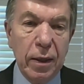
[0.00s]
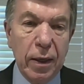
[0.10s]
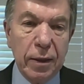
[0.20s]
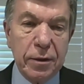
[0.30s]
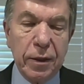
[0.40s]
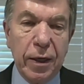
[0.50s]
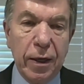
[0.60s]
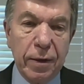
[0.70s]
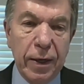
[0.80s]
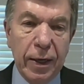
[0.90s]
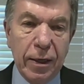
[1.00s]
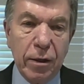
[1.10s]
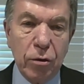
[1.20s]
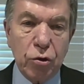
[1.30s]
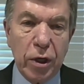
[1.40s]
uh, to get
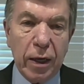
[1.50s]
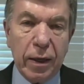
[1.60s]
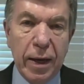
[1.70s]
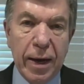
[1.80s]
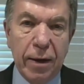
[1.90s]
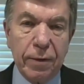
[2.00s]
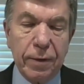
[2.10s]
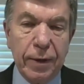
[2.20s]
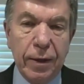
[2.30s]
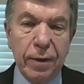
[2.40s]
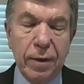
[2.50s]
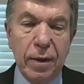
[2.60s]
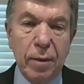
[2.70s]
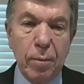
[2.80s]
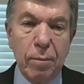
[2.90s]
a check out, in,
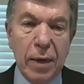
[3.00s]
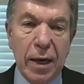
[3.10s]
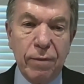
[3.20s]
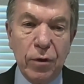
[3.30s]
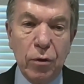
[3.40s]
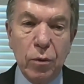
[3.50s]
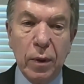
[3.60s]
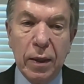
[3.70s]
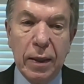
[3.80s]
in my view.